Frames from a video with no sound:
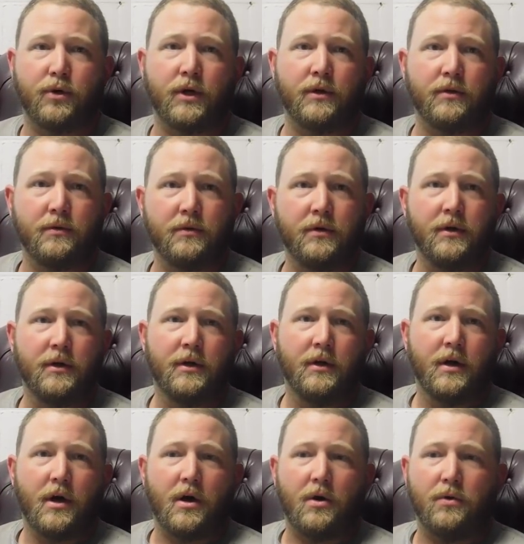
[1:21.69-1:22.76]
Pringle
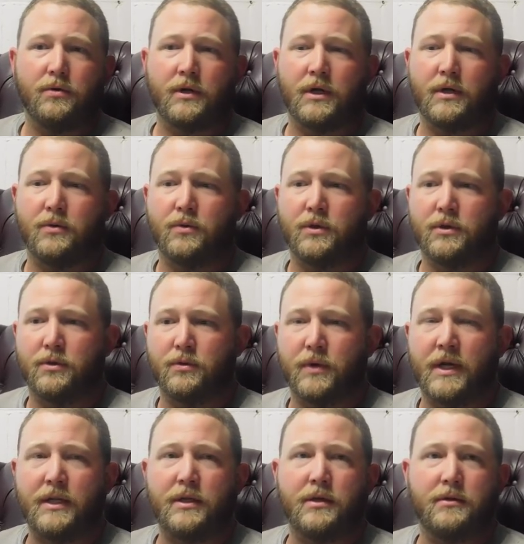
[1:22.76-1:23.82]
on uh, one of the
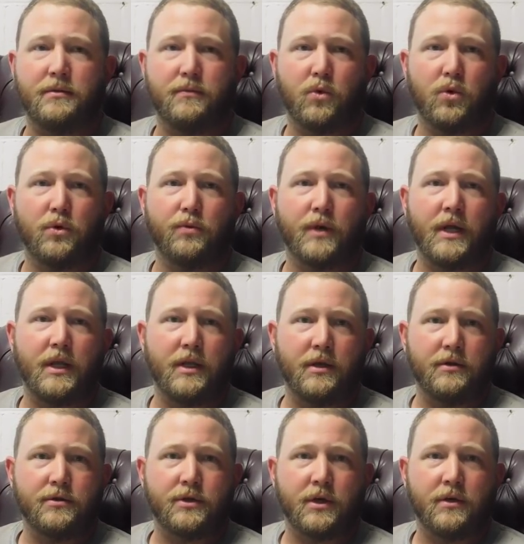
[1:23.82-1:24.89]
radio morning
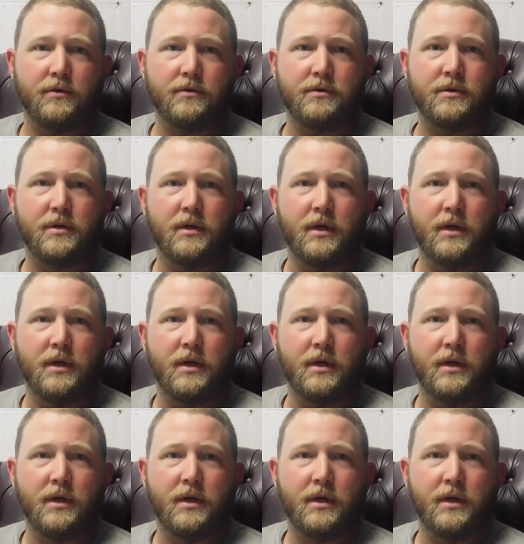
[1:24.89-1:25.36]
radio shows,